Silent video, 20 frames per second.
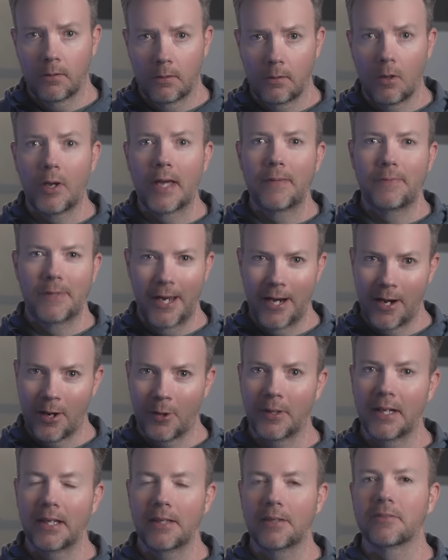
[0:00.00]
Okay,
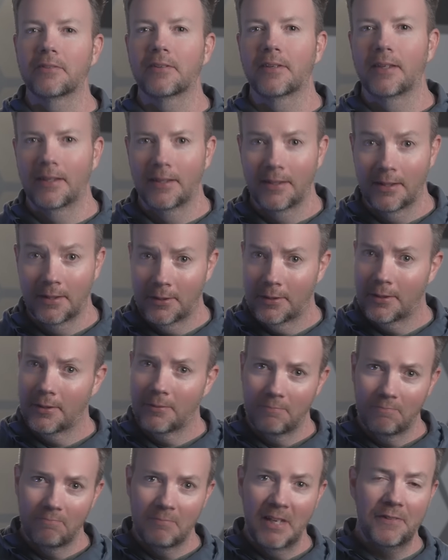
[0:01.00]
there it is.
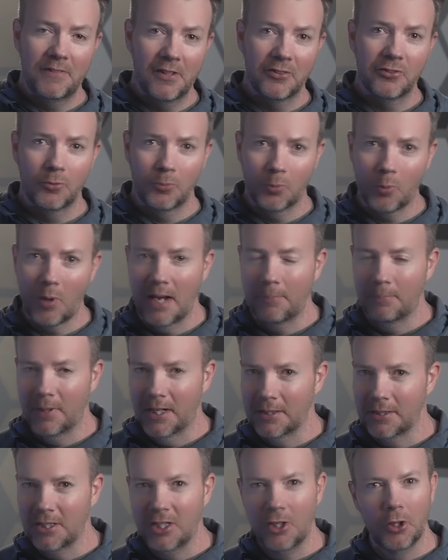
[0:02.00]
Hit the subscribe
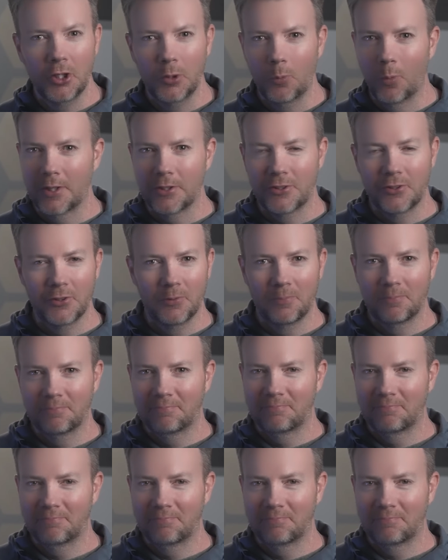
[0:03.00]
button. You know you want to.